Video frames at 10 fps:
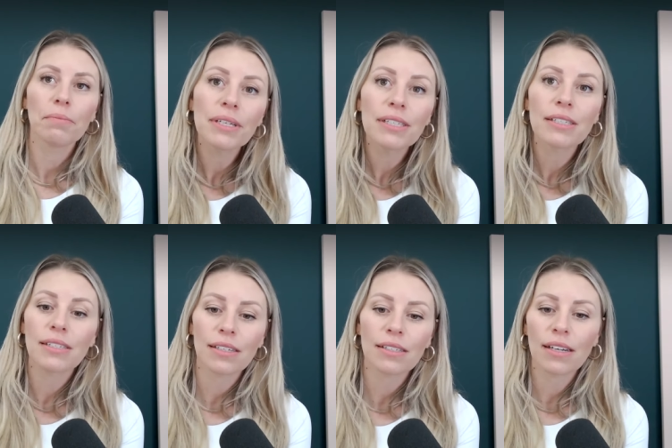a business
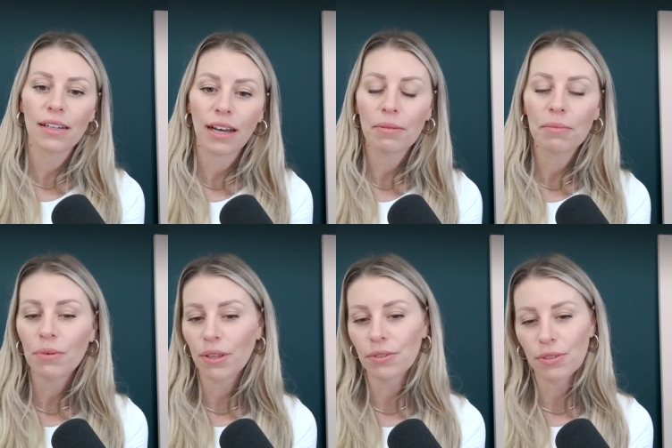that's in alignment
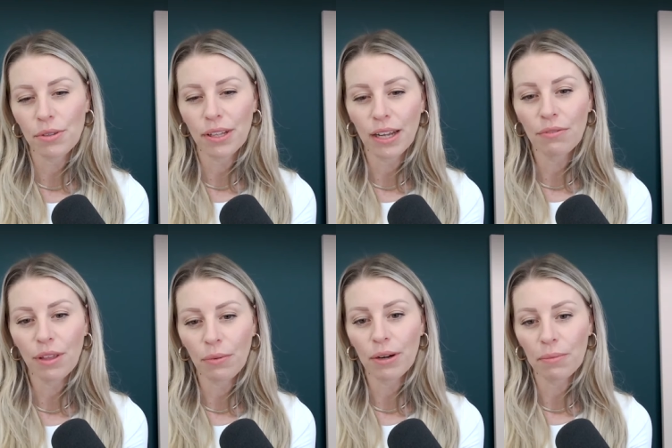with also the life they
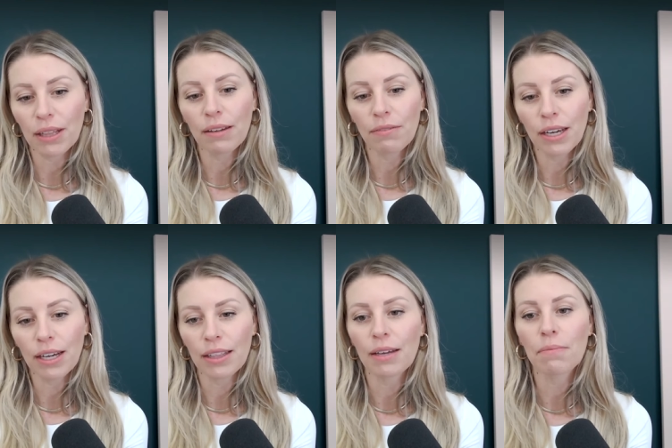want to be living
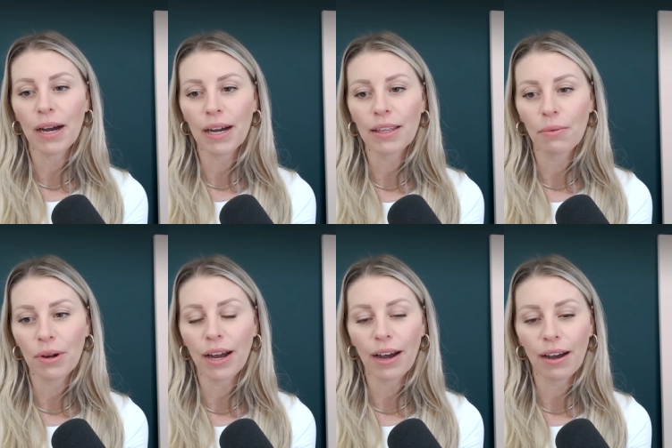and the impact mm. they hmm. want to